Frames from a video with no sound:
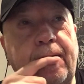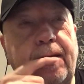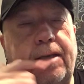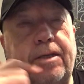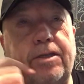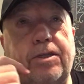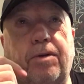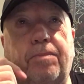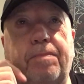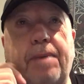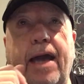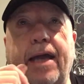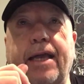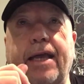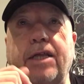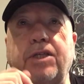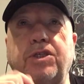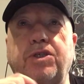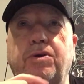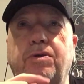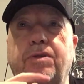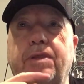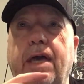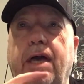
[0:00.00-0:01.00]
So back in
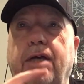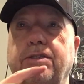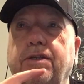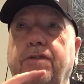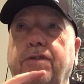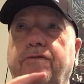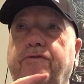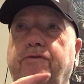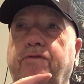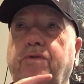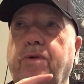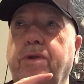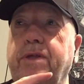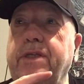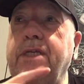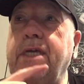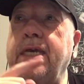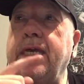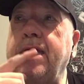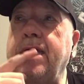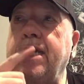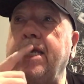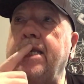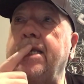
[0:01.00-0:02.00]

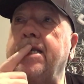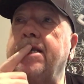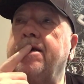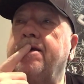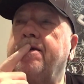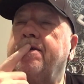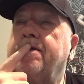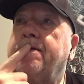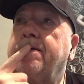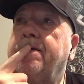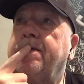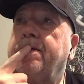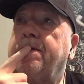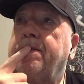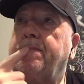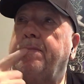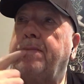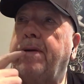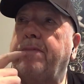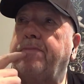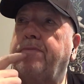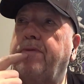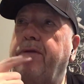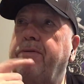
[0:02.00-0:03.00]
2014,
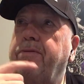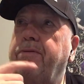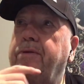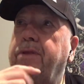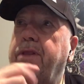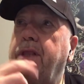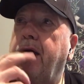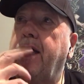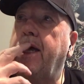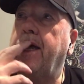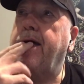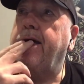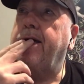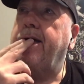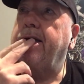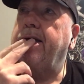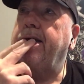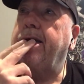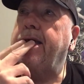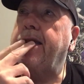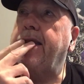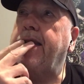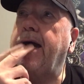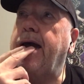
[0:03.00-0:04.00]
my brother-in-law
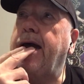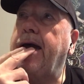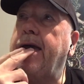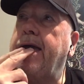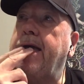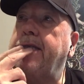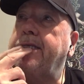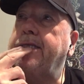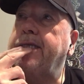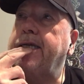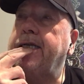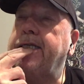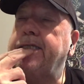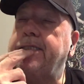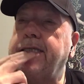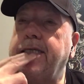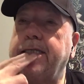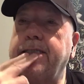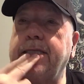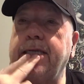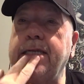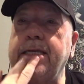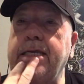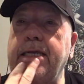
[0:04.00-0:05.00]
and I had tickets to
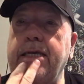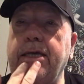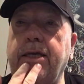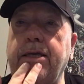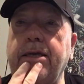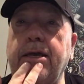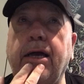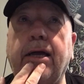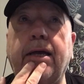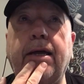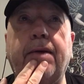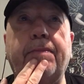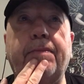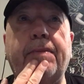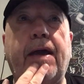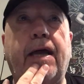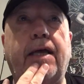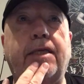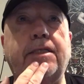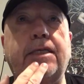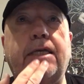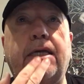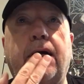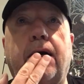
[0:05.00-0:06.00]
see Neil Young at
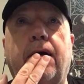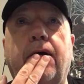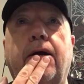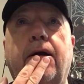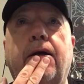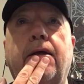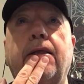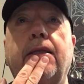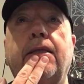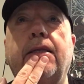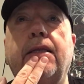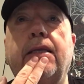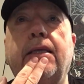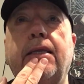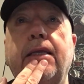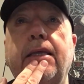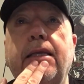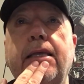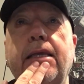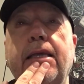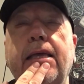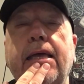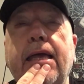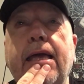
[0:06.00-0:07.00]
Massey Hall.
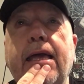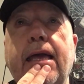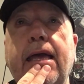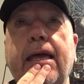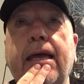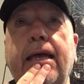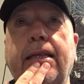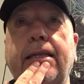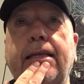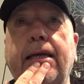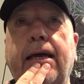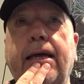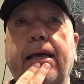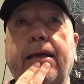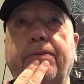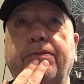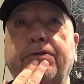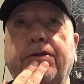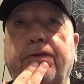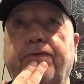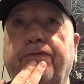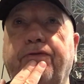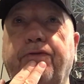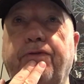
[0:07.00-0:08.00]
And it
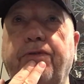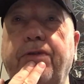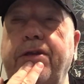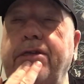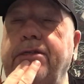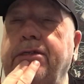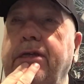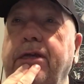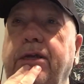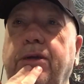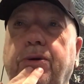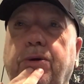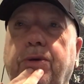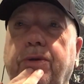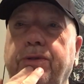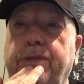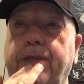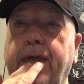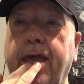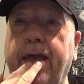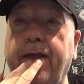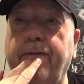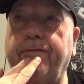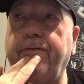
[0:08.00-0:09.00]
was a freezing cold
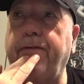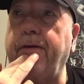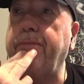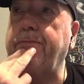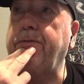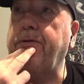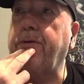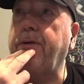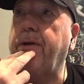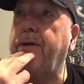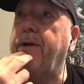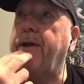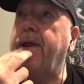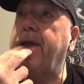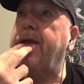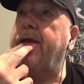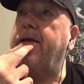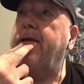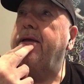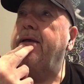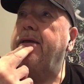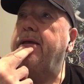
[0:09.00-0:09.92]
day in February.